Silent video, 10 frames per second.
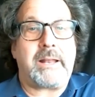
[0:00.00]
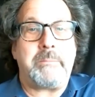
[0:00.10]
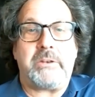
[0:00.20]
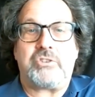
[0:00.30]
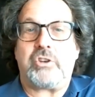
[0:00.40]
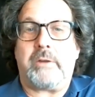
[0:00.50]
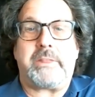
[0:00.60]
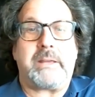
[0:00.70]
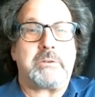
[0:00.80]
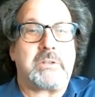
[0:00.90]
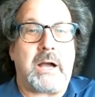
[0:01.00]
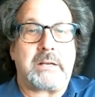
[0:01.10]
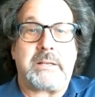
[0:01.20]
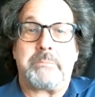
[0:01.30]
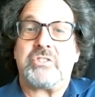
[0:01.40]
I made sure everything was
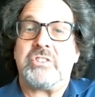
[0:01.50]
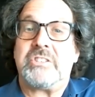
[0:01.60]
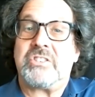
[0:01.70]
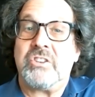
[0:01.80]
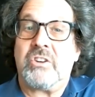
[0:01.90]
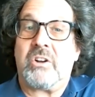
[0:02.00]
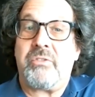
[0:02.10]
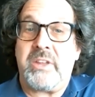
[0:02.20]
locked up, but she still